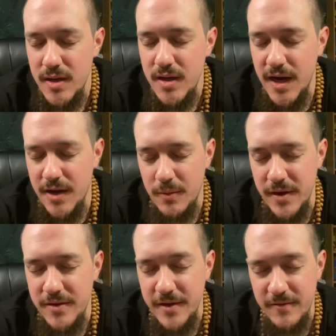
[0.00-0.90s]
At any rate,
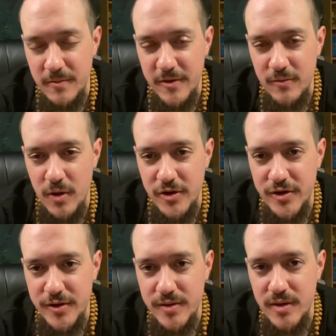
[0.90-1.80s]
thank you very much for
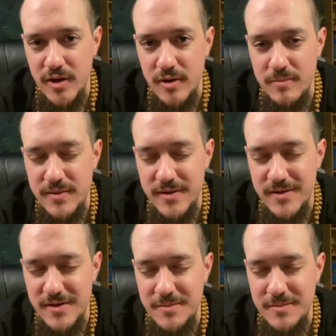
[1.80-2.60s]
watching. I hope this is